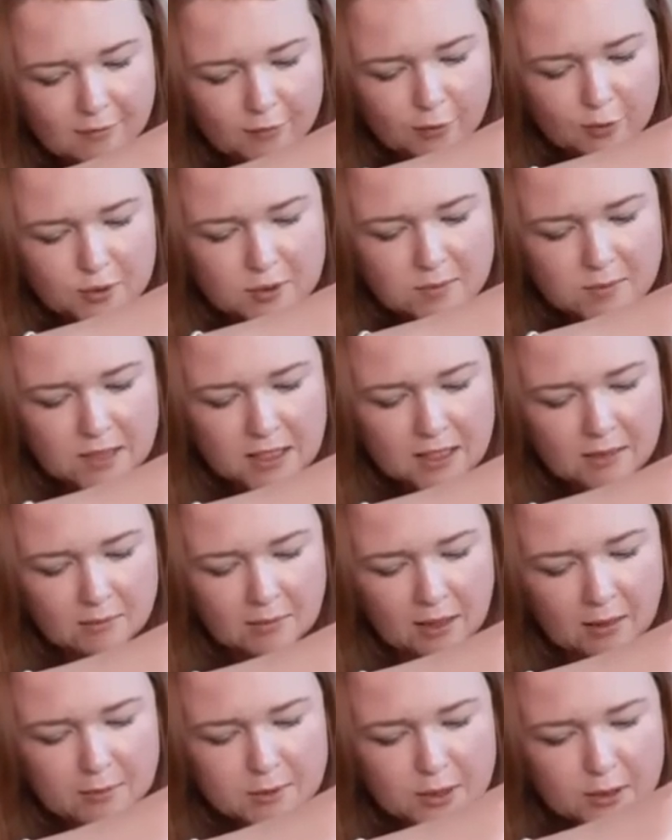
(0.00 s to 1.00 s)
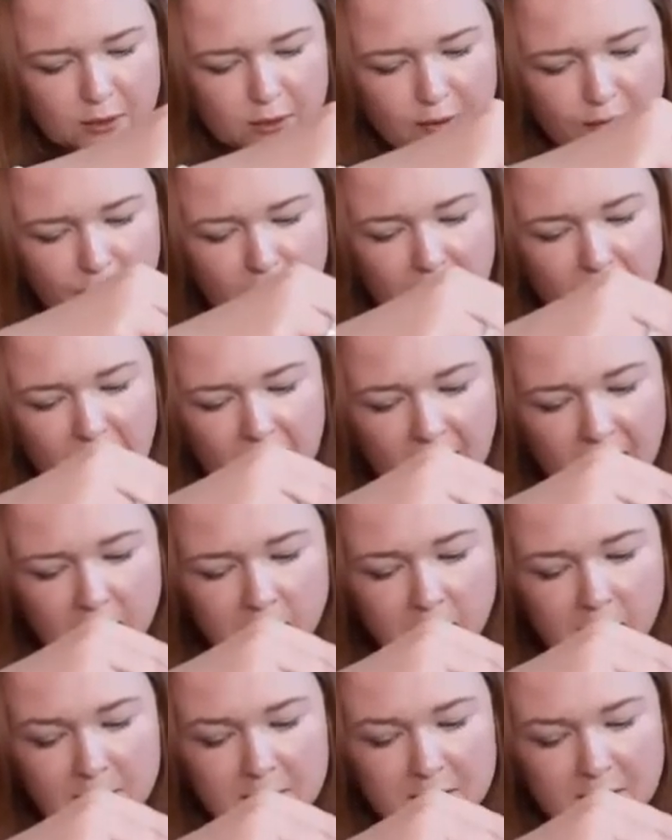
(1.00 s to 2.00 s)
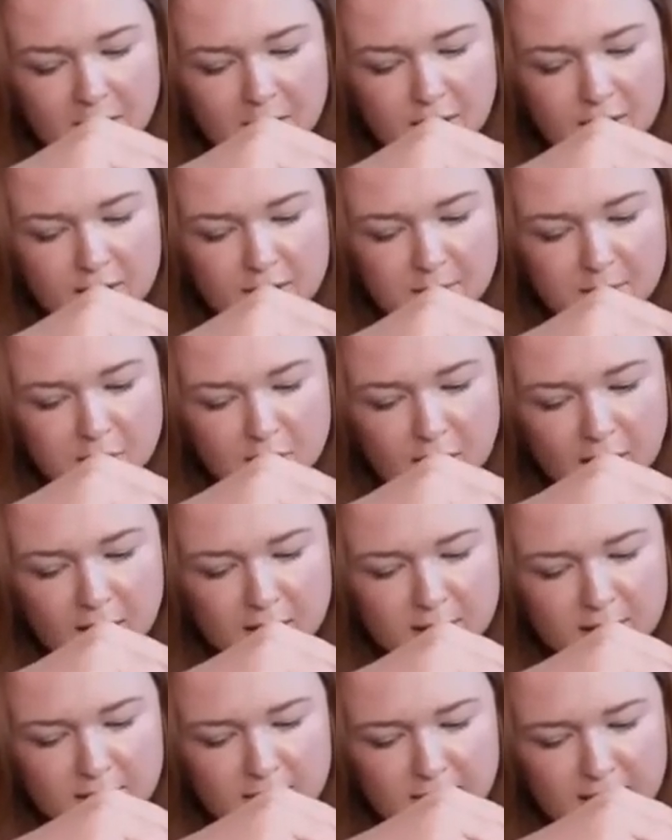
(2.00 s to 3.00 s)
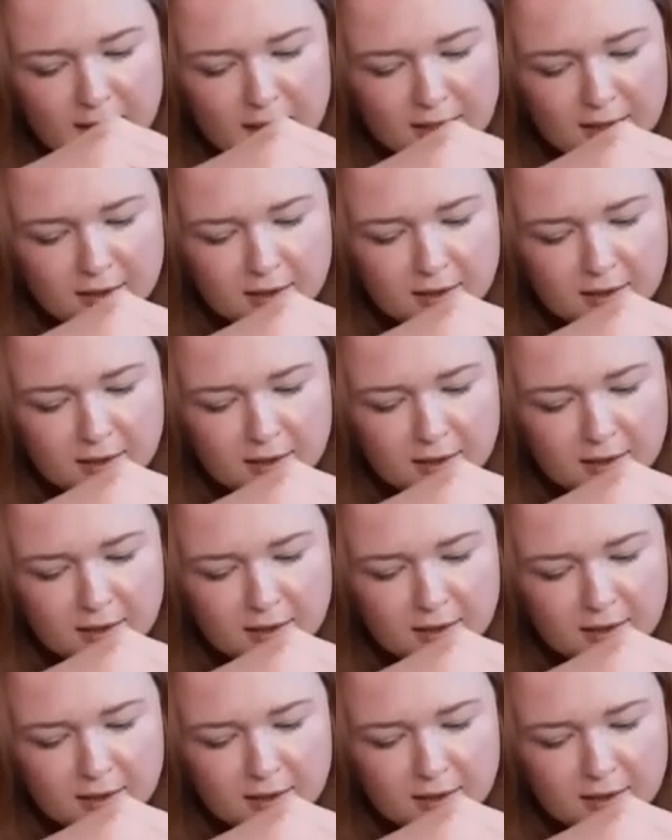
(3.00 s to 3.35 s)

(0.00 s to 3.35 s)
autumn time. I absolutely love it. I bought my son some shirts today.